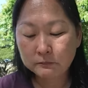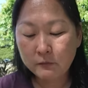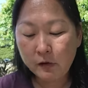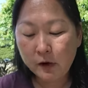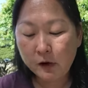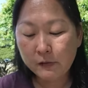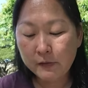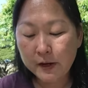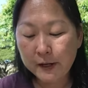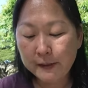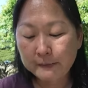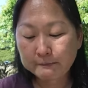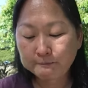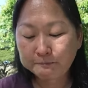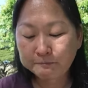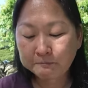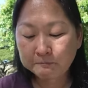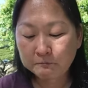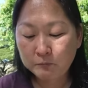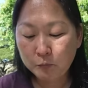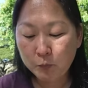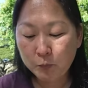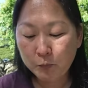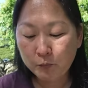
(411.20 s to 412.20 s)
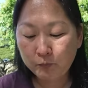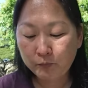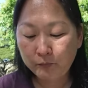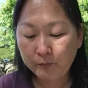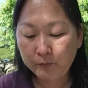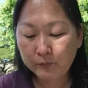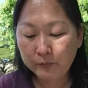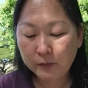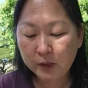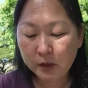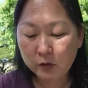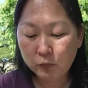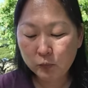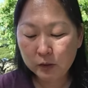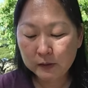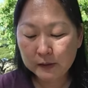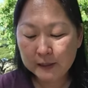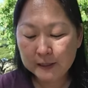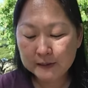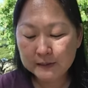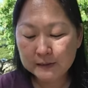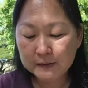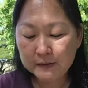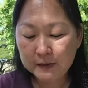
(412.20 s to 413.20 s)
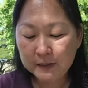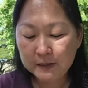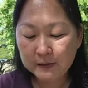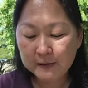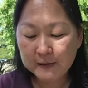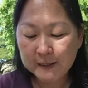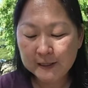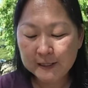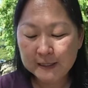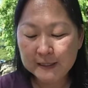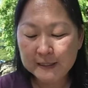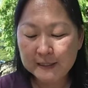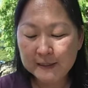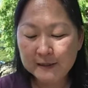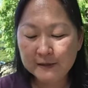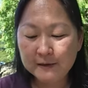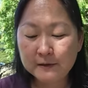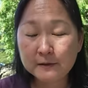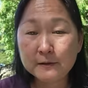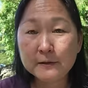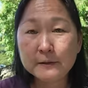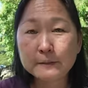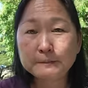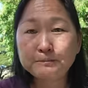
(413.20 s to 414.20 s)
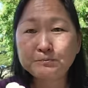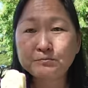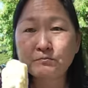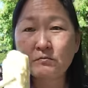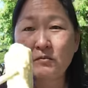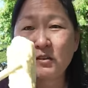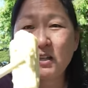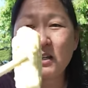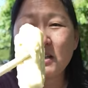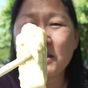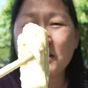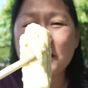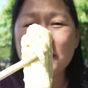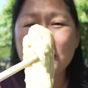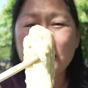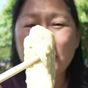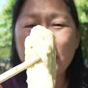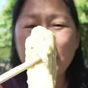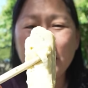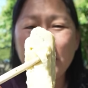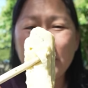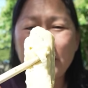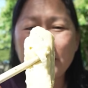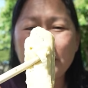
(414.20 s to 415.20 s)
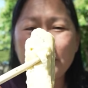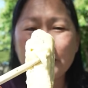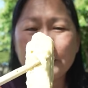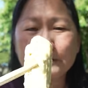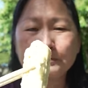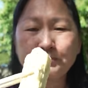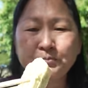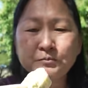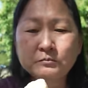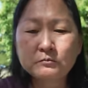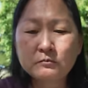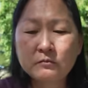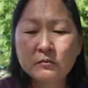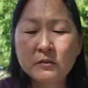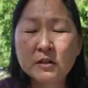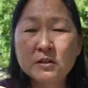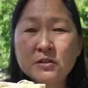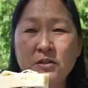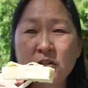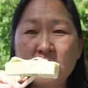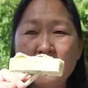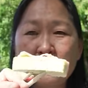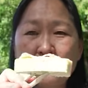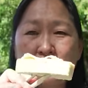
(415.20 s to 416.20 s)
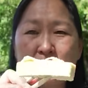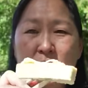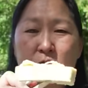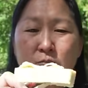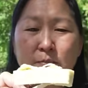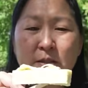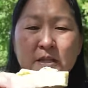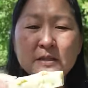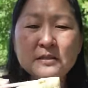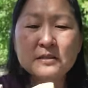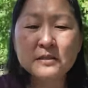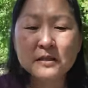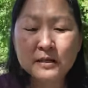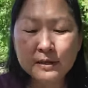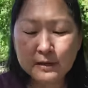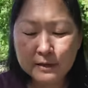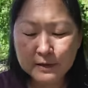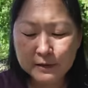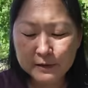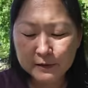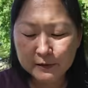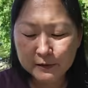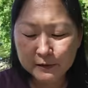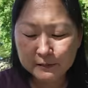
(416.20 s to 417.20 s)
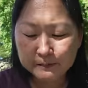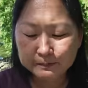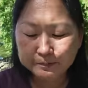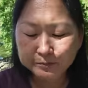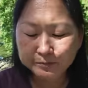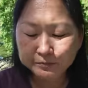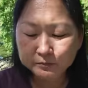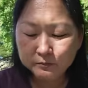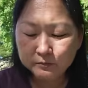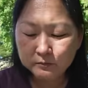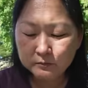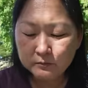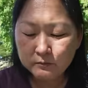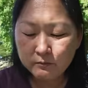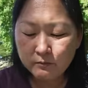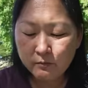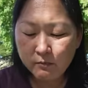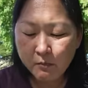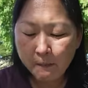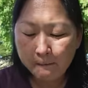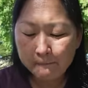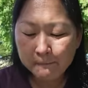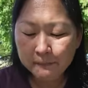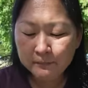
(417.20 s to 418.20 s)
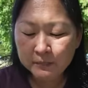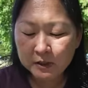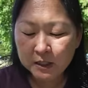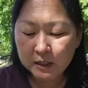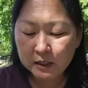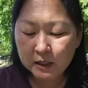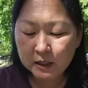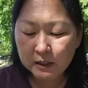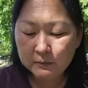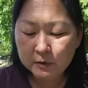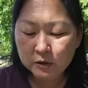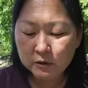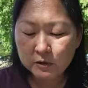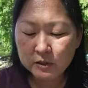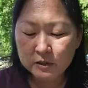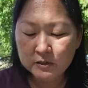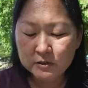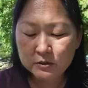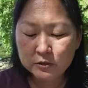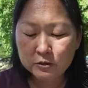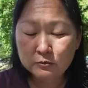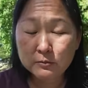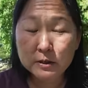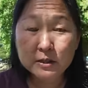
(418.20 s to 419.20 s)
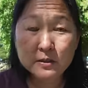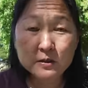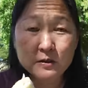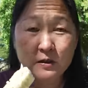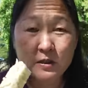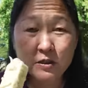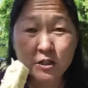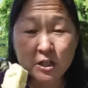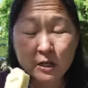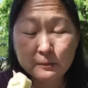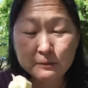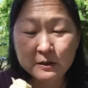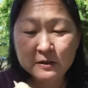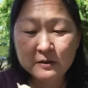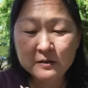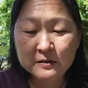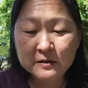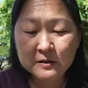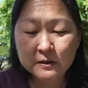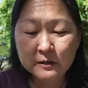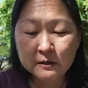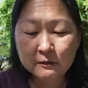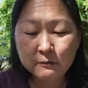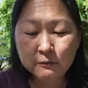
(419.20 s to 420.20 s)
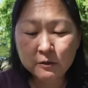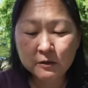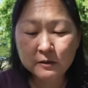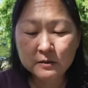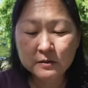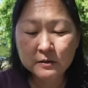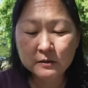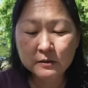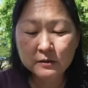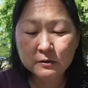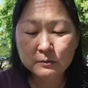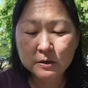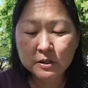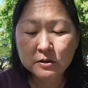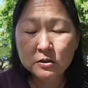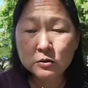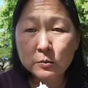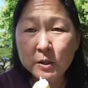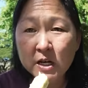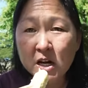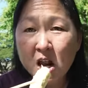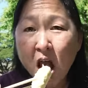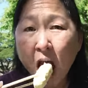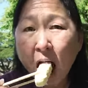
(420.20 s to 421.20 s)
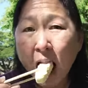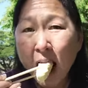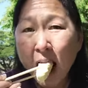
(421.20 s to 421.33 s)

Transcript: All right, one last thing hiding here is the egg. So I've got a little piece of egg here. I'm going to assume it's the Japanese style where it's a little bit sweet.